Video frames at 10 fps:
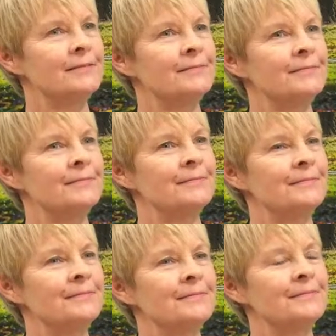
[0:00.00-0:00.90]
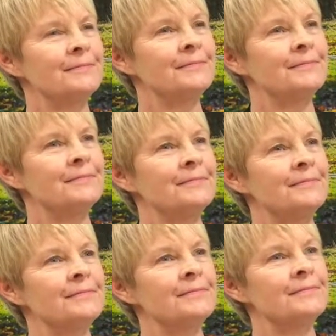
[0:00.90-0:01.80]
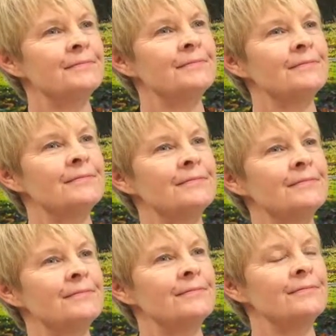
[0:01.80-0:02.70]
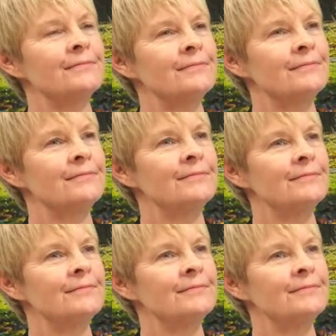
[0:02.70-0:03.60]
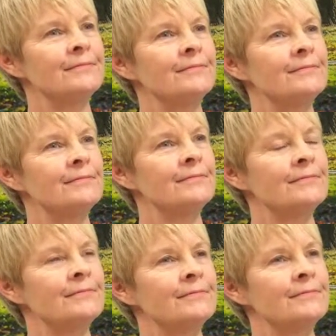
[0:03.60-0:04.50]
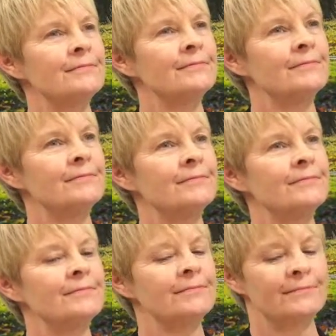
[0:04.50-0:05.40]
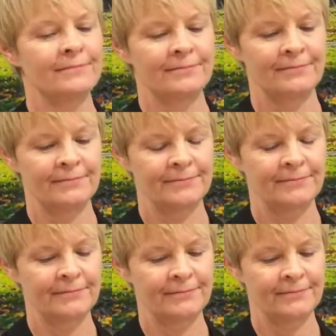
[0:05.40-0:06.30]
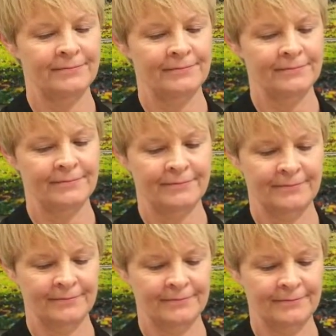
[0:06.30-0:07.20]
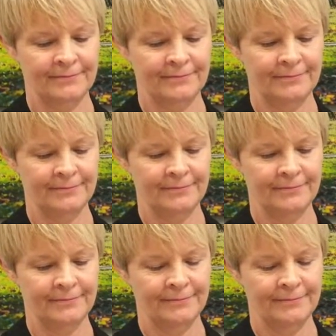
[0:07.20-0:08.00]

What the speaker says: [no speech]